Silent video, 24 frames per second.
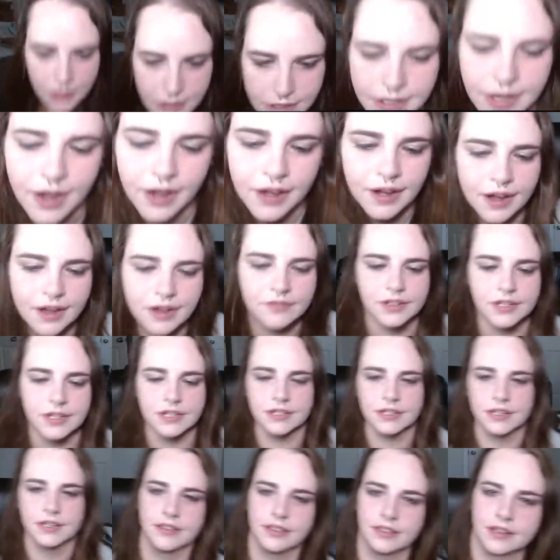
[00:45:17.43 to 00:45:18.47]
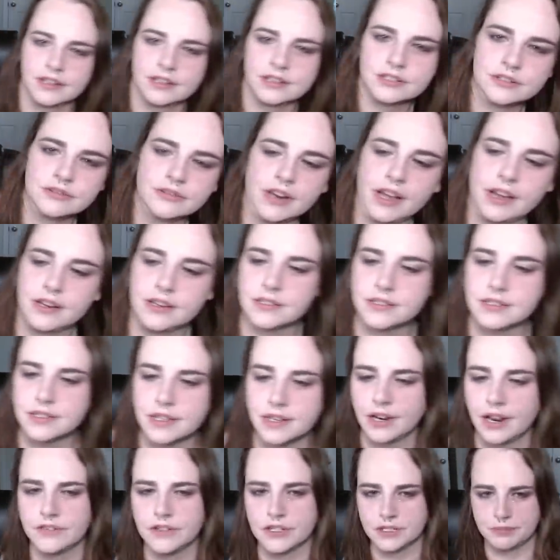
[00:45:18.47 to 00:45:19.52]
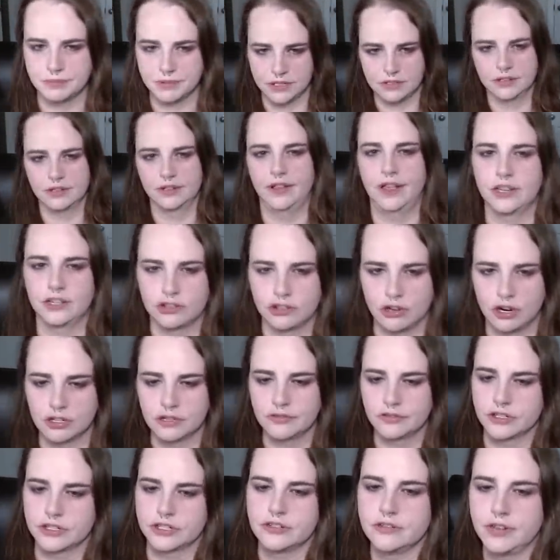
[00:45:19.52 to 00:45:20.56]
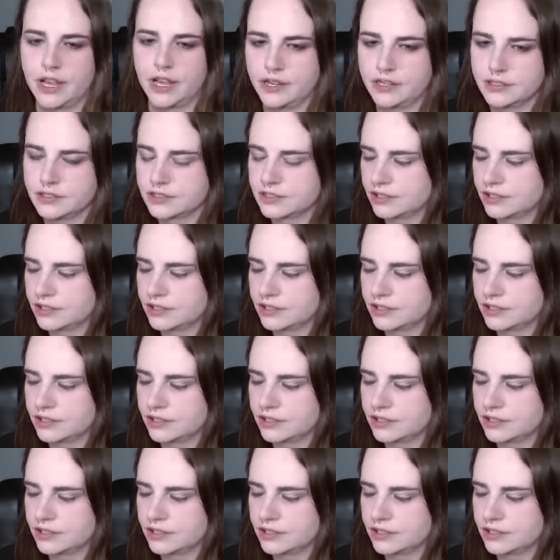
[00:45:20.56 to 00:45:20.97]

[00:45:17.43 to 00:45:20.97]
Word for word: Yeah, I haven't eaten anything in two days, and I've just been like drunk for two days.